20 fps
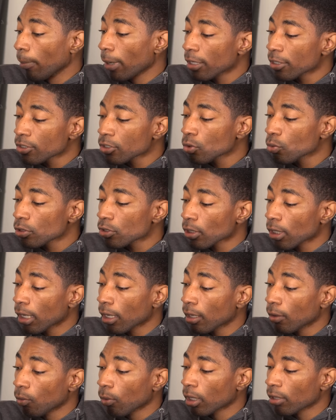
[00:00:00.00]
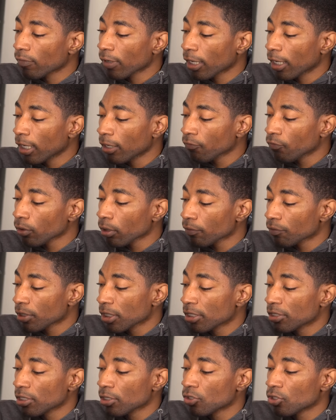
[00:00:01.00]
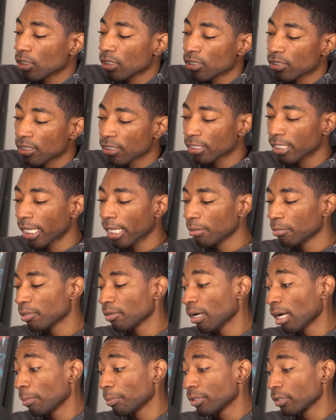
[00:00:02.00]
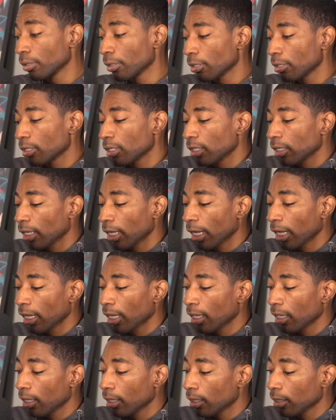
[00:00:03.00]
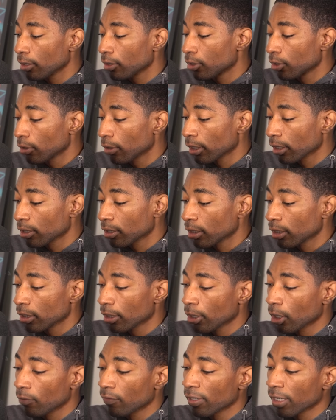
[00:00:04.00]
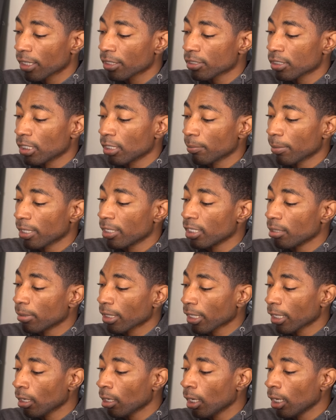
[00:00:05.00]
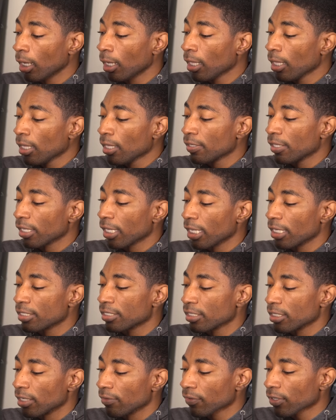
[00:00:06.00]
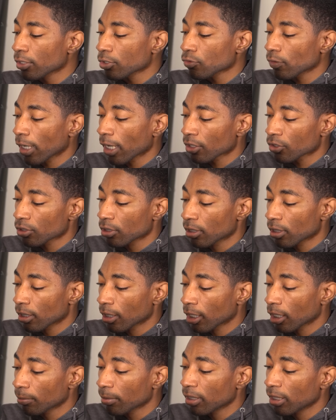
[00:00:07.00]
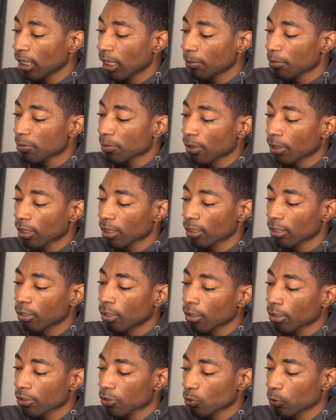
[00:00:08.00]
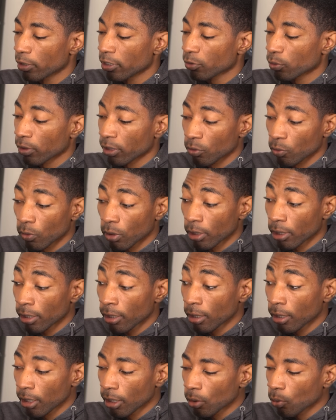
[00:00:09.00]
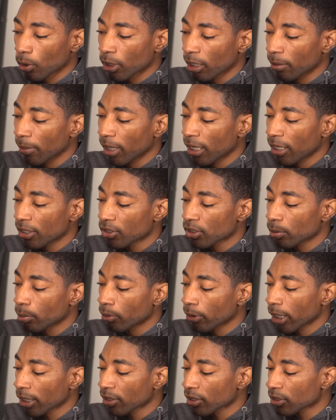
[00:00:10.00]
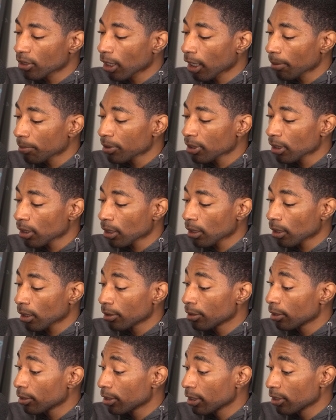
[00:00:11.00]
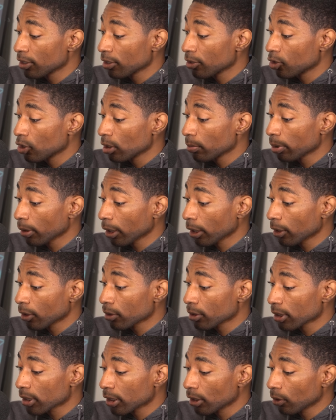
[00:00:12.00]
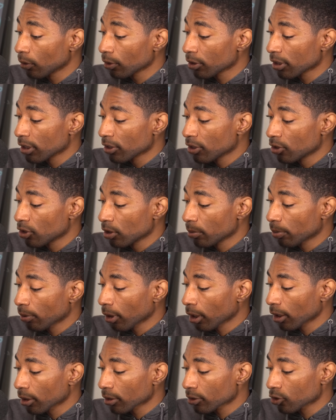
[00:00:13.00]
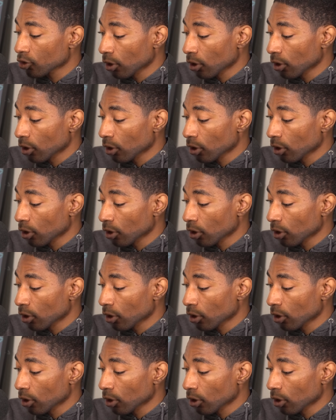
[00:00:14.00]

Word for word: MetaZoo was a, one of a handful of TCGs that gained popularity uh, during the COVID 19 pandemic era. They gained significant traction in the hobby games market in August 2021, where they managed to break the top 10 on the TCG Player sealed TCG product